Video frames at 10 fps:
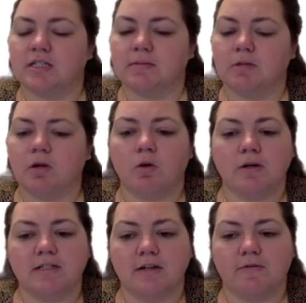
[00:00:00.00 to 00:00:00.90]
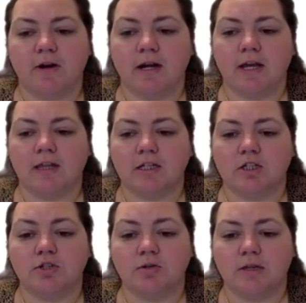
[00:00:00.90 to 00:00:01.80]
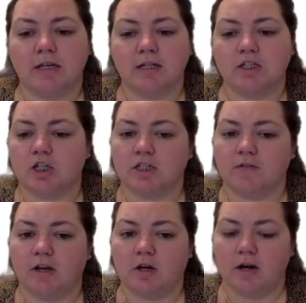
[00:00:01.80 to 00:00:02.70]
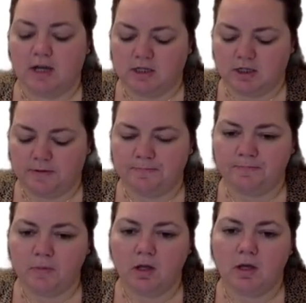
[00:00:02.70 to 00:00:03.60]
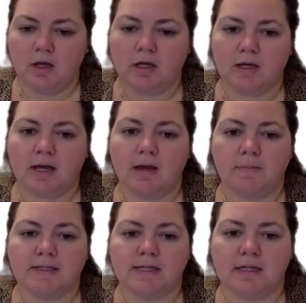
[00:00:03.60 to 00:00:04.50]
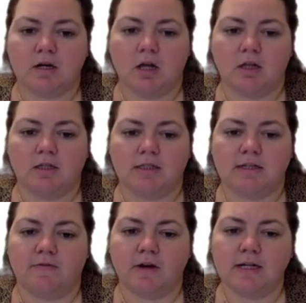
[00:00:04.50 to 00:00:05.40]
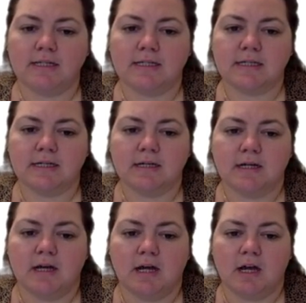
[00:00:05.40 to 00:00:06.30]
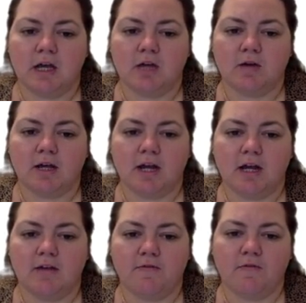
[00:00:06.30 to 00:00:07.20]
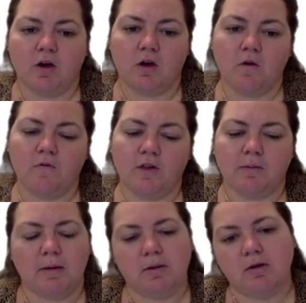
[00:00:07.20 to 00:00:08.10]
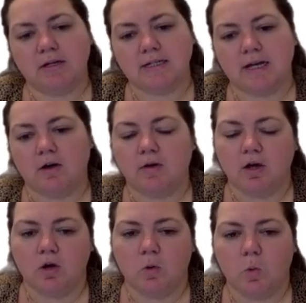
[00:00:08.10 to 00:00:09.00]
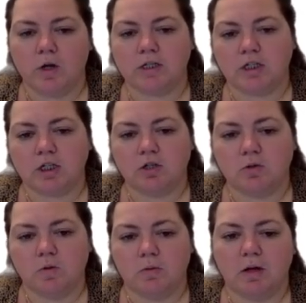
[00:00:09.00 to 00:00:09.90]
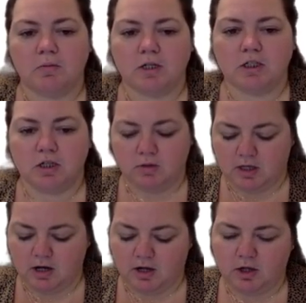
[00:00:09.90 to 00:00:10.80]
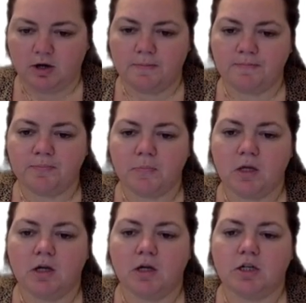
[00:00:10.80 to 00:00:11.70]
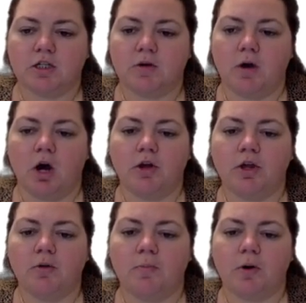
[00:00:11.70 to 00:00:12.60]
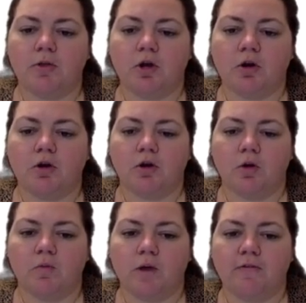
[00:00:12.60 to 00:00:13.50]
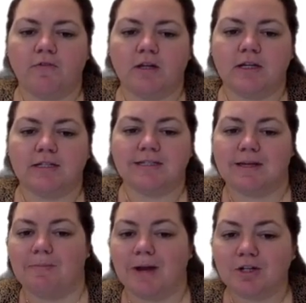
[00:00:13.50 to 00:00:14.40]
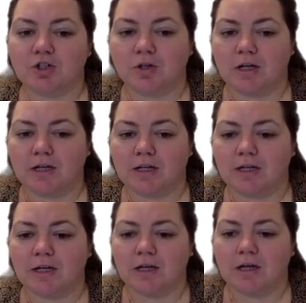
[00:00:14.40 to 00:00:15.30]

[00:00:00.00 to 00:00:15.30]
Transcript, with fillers: similar or different in the two leagues? Justify your answer. Okay, I'm going to say they're a little different. Uh, you can kind of, hopefully, maybe you can tell one skewed one way, one skewed the other. So although both are roughly symmetric,